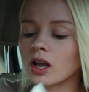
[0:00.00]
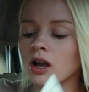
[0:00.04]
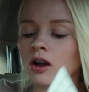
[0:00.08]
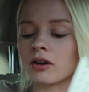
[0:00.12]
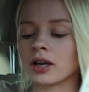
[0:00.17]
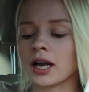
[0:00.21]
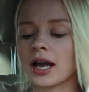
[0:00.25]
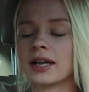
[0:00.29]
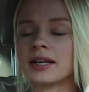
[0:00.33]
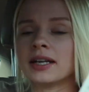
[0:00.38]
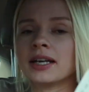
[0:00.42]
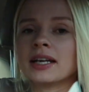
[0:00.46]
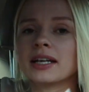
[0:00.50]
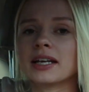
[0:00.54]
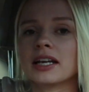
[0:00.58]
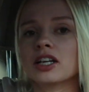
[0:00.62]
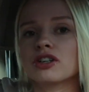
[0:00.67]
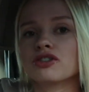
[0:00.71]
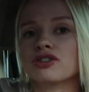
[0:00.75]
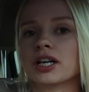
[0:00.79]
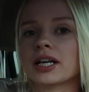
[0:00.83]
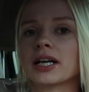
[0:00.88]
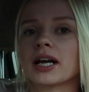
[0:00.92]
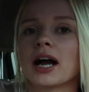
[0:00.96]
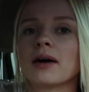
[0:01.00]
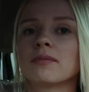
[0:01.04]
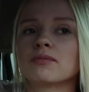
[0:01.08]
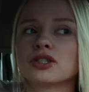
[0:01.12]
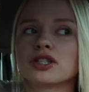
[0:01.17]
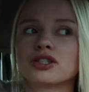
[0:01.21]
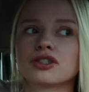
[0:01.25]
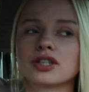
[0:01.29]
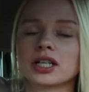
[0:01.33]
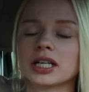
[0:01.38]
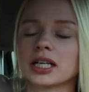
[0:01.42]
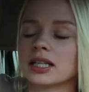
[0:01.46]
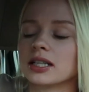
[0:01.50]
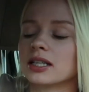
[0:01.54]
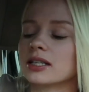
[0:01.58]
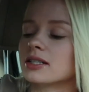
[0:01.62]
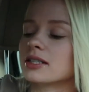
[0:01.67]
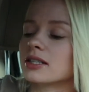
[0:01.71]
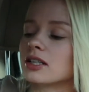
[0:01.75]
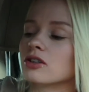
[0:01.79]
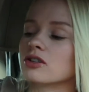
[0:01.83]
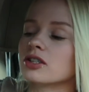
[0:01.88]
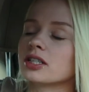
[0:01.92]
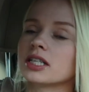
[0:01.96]
Okay, I need to get a drink. I'm just drinking the
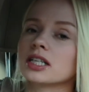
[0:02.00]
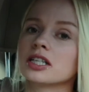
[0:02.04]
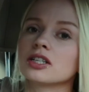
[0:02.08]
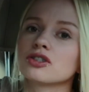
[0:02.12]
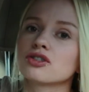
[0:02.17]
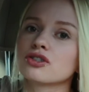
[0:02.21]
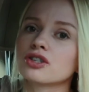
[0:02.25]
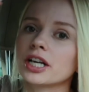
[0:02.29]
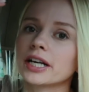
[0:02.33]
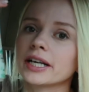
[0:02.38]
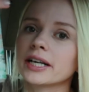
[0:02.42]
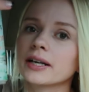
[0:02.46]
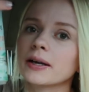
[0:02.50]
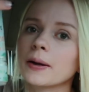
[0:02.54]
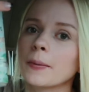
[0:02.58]
Celsius drink.